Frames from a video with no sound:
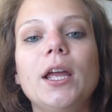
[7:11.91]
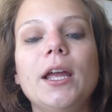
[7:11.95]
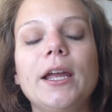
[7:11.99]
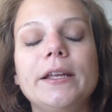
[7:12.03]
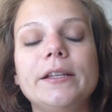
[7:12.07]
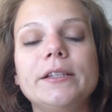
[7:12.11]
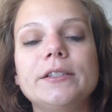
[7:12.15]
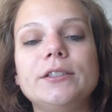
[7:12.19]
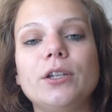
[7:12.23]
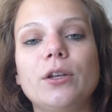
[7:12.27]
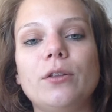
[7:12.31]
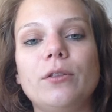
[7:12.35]

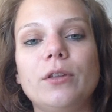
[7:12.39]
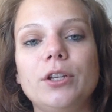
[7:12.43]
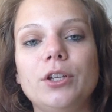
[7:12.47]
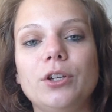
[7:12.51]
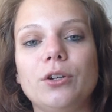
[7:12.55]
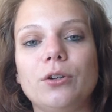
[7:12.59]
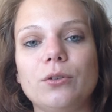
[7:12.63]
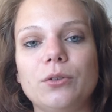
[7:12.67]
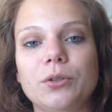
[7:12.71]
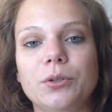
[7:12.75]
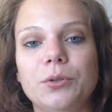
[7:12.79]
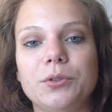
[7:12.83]
And so then
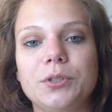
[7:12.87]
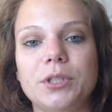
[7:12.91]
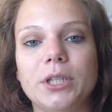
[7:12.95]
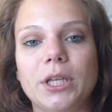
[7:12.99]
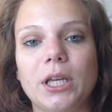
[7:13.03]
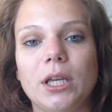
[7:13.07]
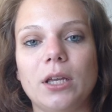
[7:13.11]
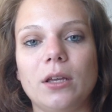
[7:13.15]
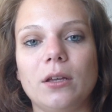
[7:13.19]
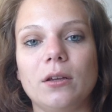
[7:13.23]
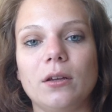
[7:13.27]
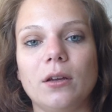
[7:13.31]
you're
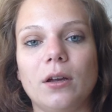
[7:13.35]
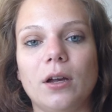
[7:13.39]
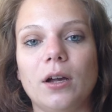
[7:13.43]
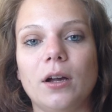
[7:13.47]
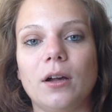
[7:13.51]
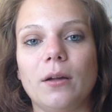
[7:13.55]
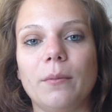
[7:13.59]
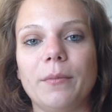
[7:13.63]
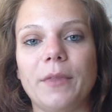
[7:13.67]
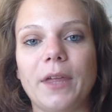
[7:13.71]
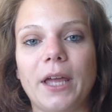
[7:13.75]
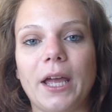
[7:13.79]
losing
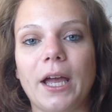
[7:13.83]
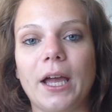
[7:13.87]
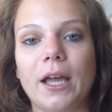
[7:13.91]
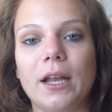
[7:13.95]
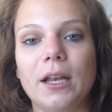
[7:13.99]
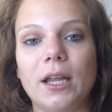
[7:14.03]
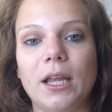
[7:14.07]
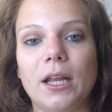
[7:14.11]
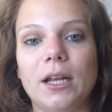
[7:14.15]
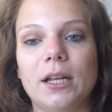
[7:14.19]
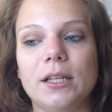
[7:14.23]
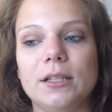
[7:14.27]

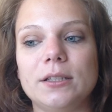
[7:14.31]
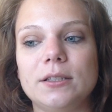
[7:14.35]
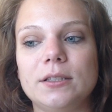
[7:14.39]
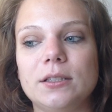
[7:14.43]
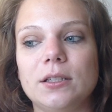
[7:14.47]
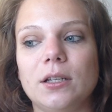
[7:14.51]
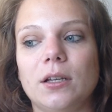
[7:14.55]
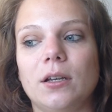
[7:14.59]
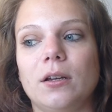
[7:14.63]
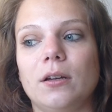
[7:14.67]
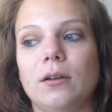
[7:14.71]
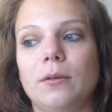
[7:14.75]
that, and
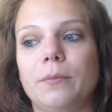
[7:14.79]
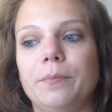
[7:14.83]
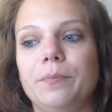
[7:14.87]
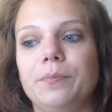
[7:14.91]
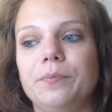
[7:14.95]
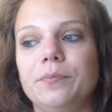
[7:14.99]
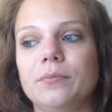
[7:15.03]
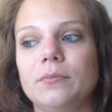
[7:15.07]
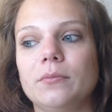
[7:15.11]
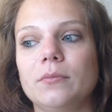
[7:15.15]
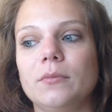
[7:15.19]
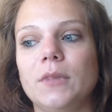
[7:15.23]

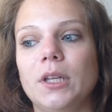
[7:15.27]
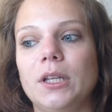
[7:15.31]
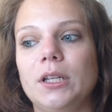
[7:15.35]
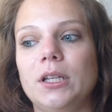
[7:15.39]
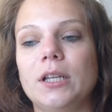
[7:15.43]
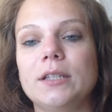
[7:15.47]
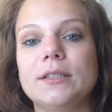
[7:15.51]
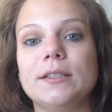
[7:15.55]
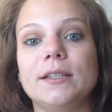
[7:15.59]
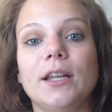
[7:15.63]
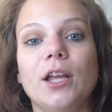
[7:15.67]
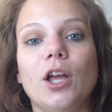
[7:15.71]
it
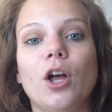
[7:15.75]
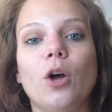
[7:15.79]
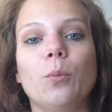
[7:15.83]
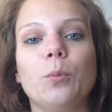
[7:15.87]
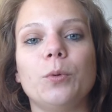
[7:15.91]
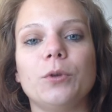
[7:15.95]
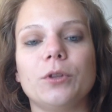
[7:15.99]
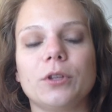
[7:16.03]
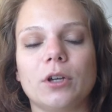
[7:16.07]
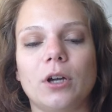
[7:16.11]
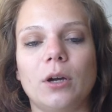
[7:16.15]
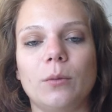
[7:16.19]
doesn't help
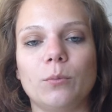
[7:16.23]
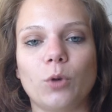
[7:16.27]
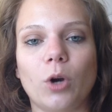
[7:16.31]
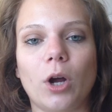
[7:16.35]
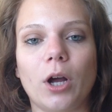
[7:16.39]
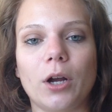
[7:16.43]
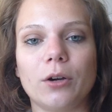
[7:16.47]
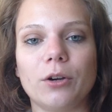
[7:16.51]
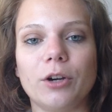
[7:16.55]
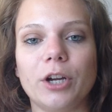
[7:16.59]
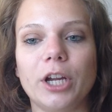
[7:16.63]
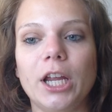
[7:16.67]
with
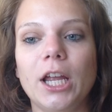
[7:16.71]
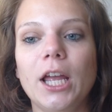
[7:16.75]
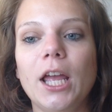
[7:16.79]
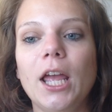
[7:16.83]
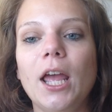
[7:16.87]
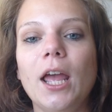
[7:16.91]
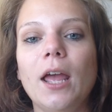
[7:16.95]
camaraderie.